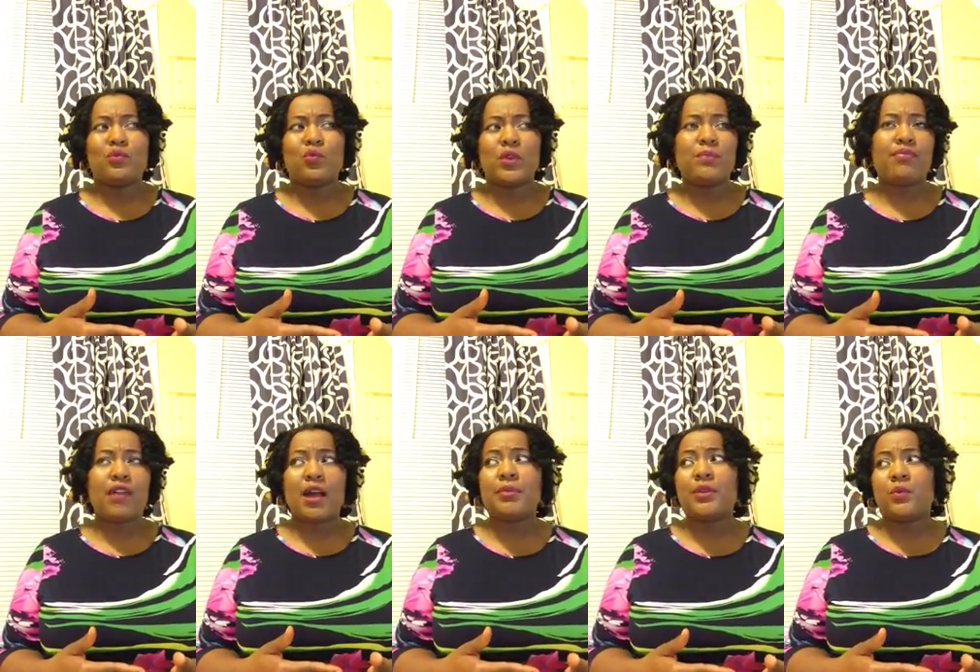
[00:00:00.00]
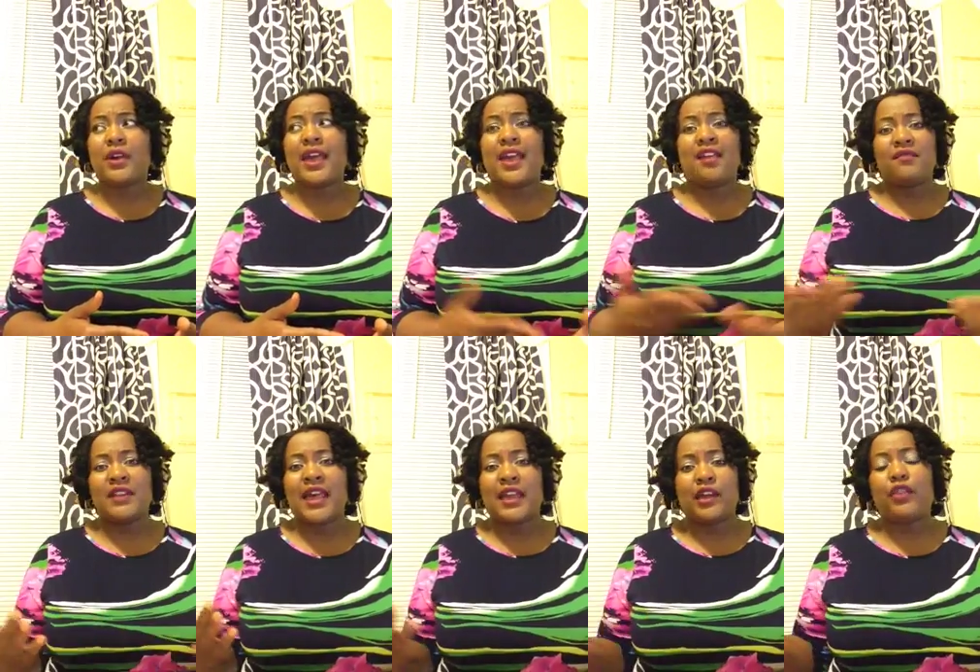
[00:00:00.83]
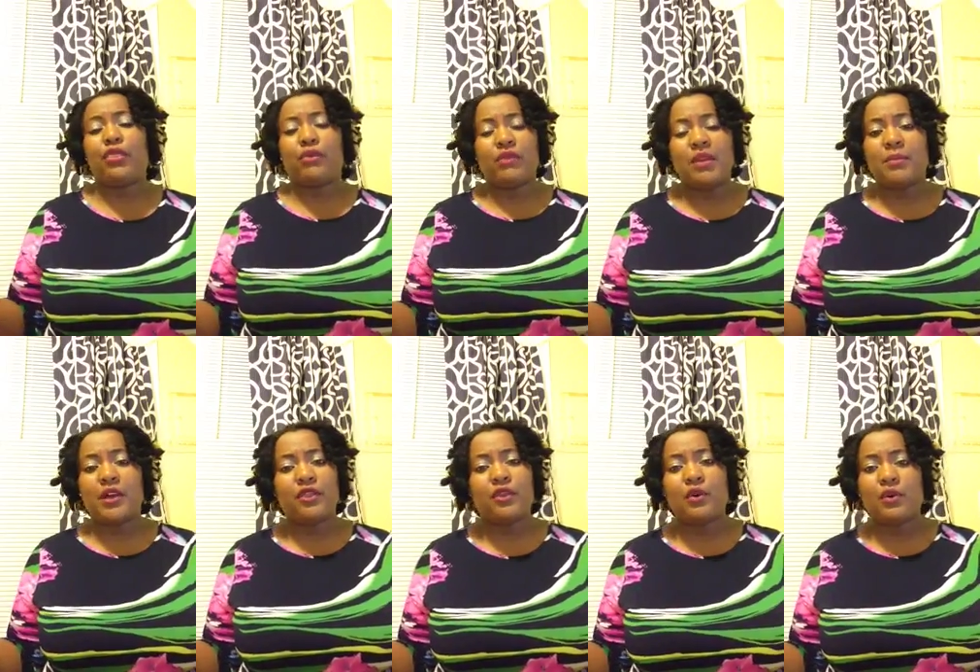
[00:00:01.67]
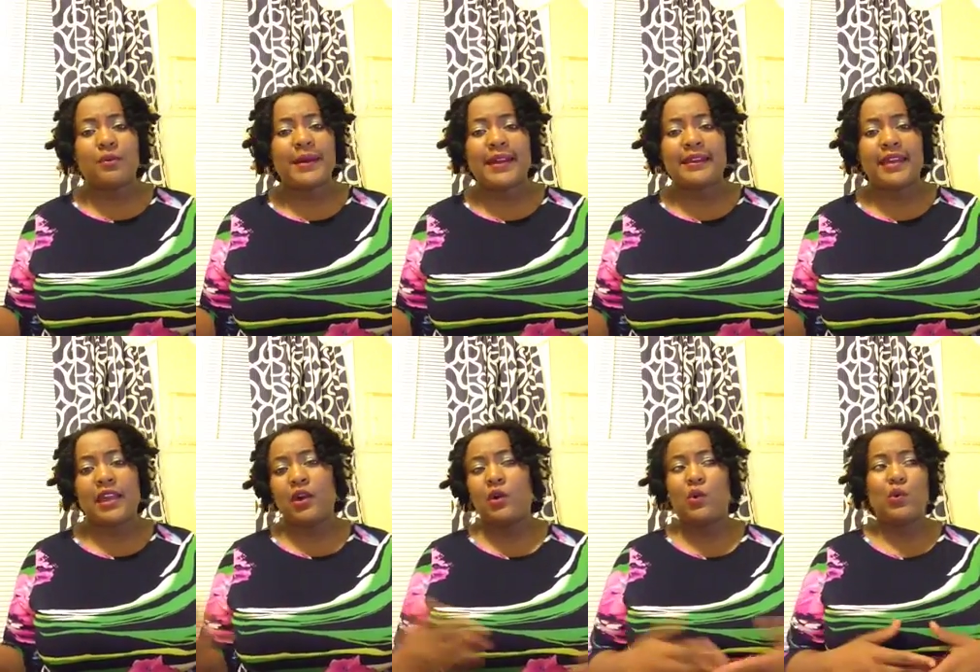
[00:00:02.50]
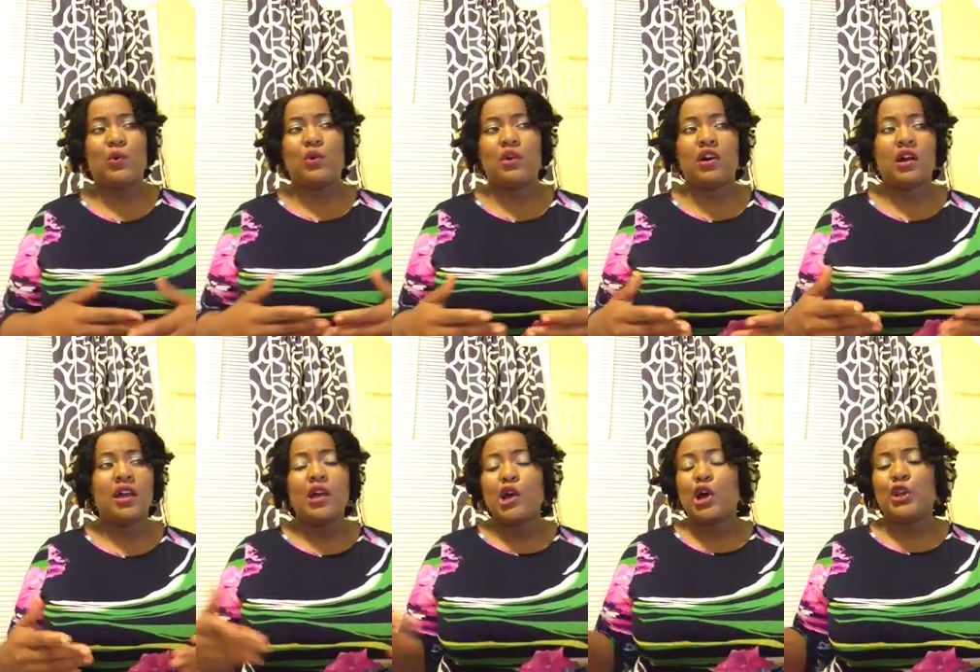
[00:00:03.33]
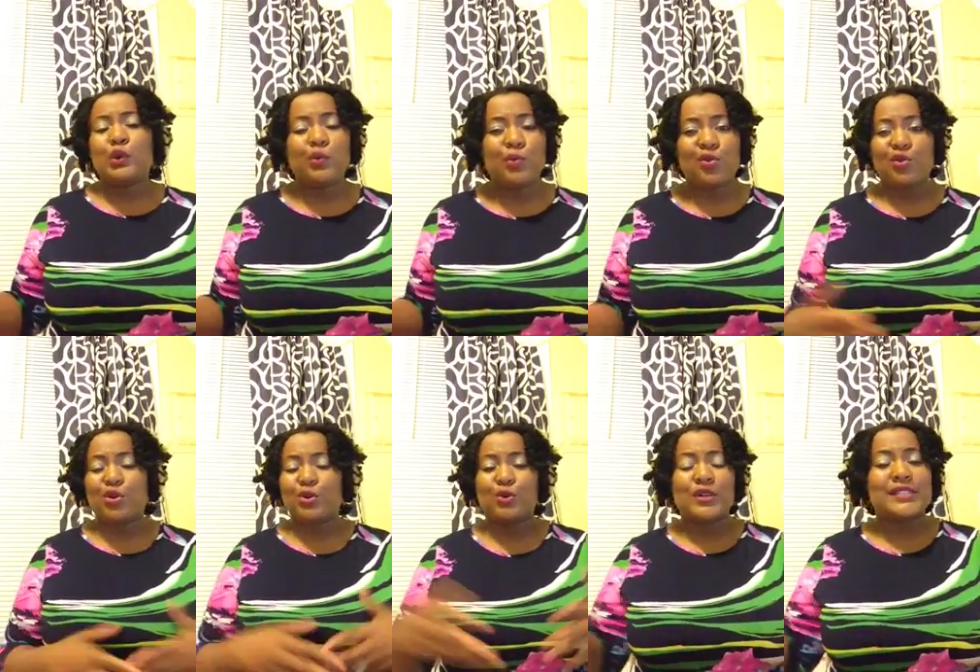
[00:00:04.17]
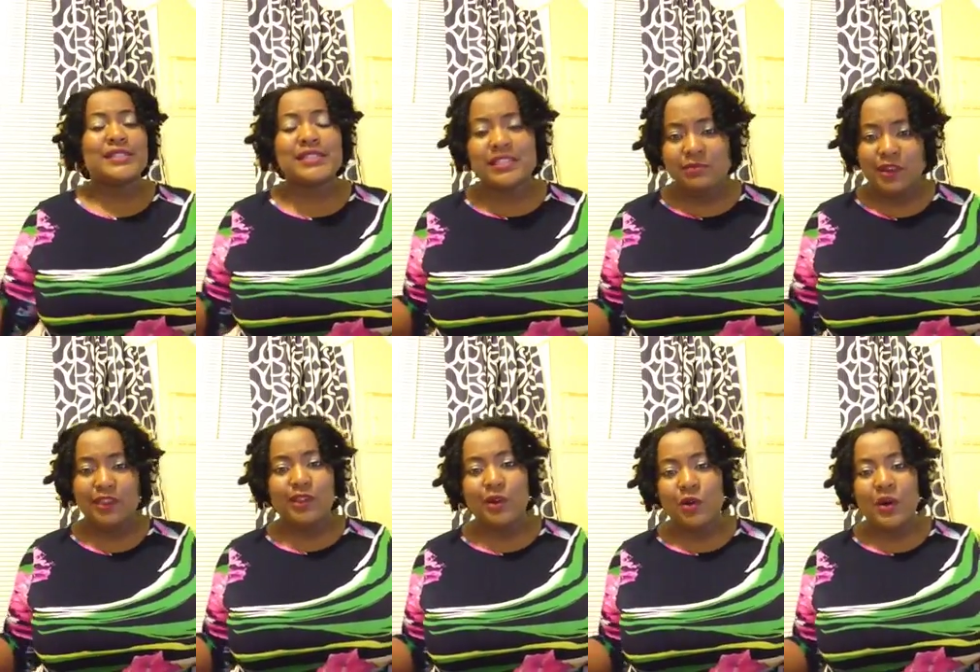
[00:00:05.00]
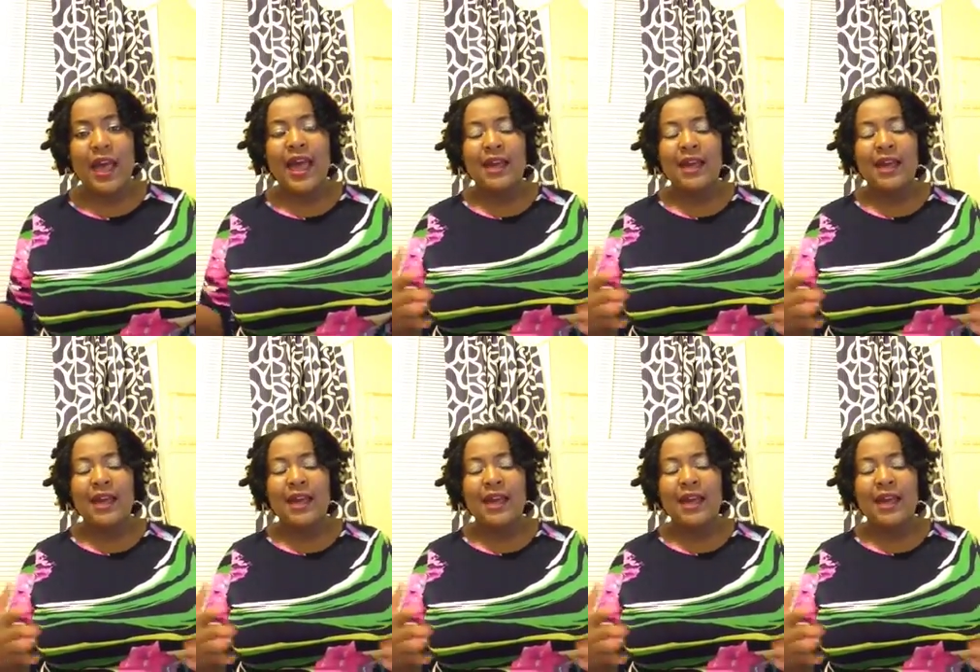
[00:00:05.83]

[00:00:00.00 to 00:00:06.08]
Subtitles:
we probably would have like a 3-month-old by now, or a newborn, or a 6-month-old.